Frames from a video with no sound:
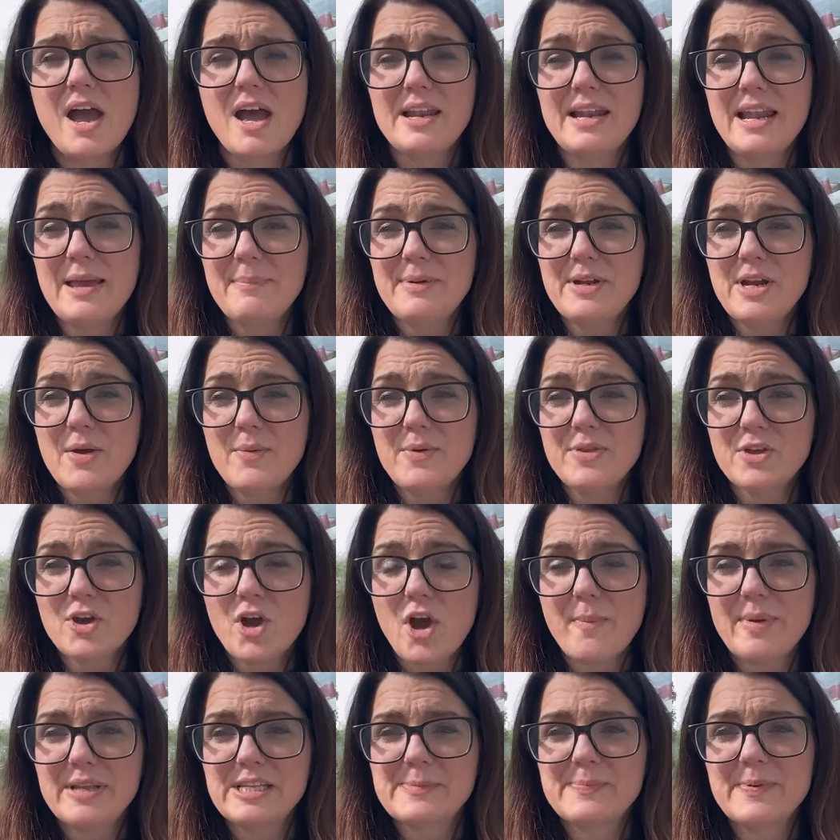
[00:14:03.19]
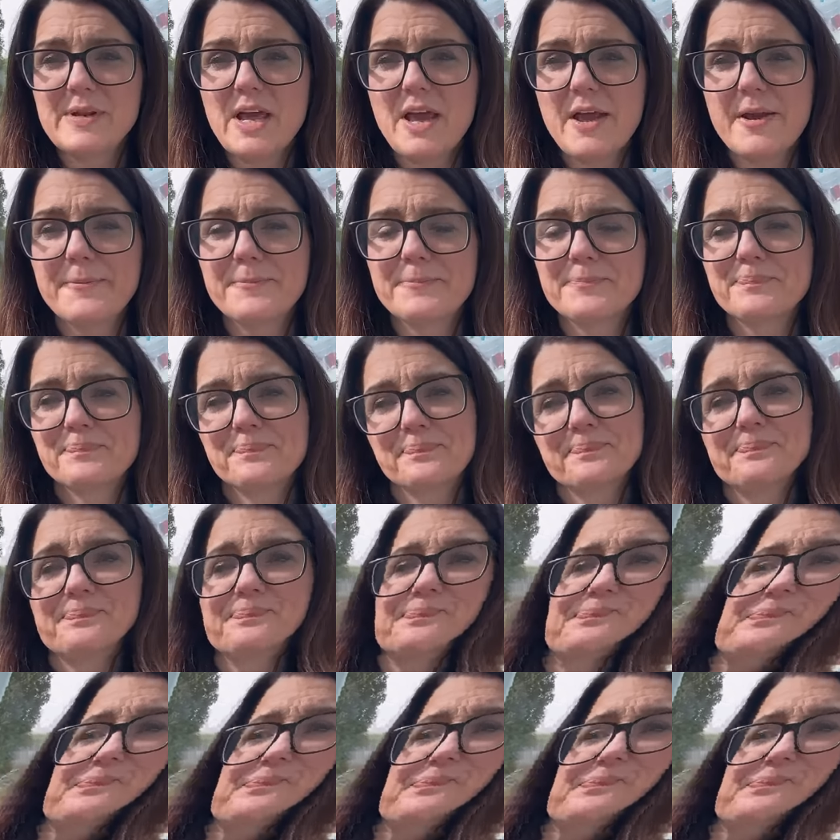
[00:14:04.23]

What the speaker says: Let me know in the comments below. So I hope